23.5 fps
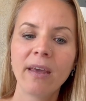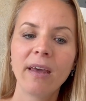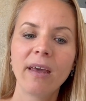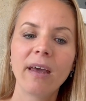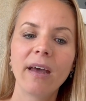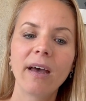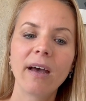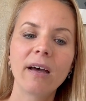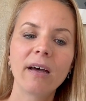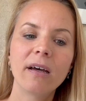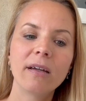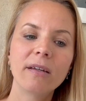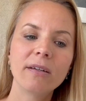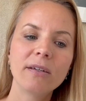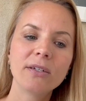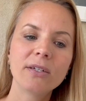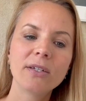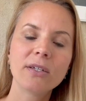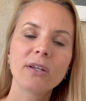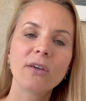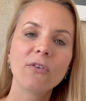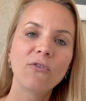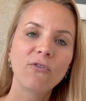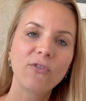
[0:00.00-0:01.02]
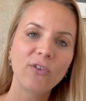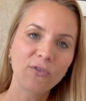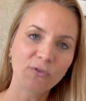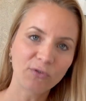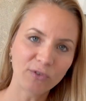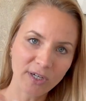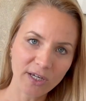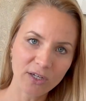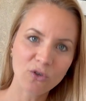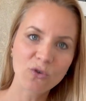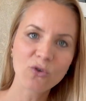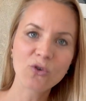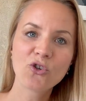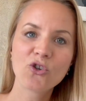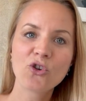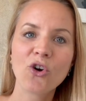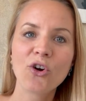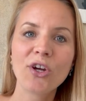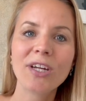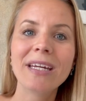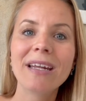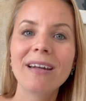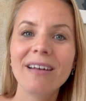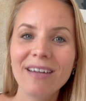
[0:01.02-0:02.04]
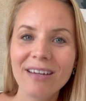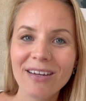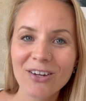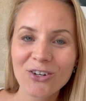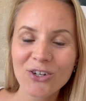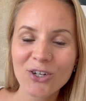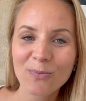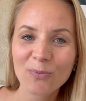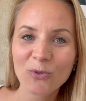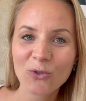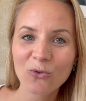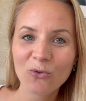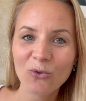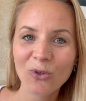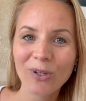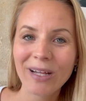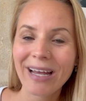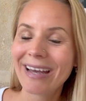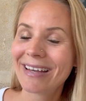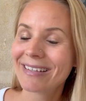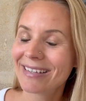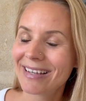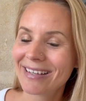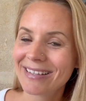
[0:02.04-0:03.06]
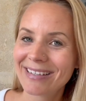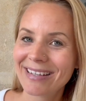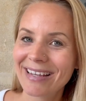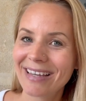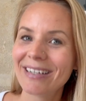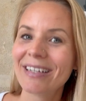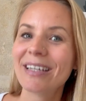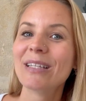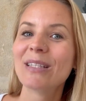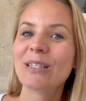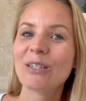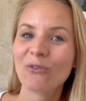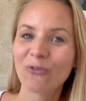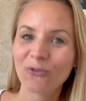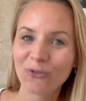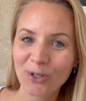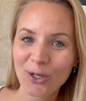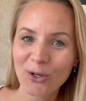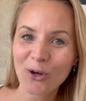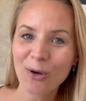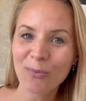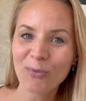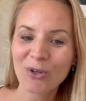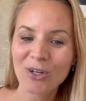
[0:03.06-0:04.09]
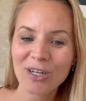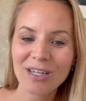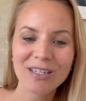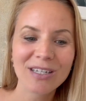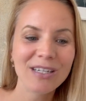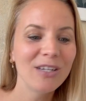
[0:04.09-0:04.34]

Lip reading: And feel free to join Leadership School. As I said, it's a free community.